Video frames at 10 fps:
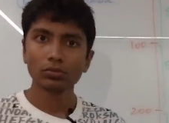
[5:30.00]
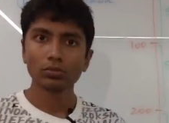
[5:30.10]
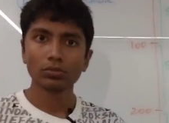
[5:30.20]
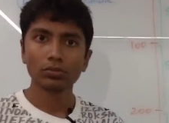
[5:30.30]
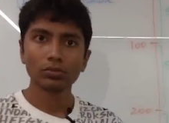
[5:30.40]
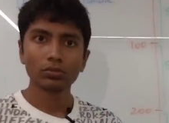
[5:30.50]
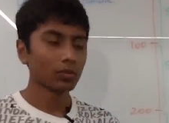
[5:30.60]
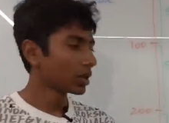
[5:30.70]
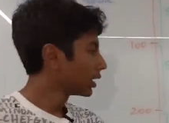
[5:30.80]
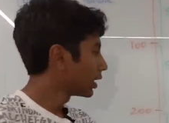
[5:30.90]

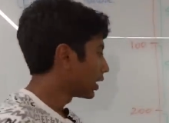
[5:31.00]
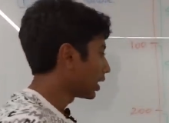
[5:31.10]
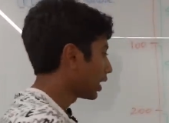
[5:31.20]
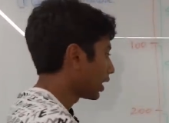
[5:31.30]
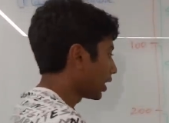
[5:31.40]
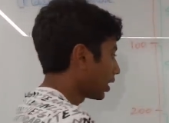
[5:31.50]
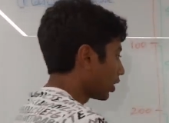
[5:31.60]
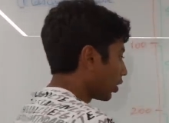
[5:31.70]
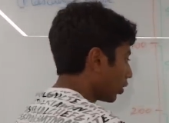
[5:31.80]
Nothing is said.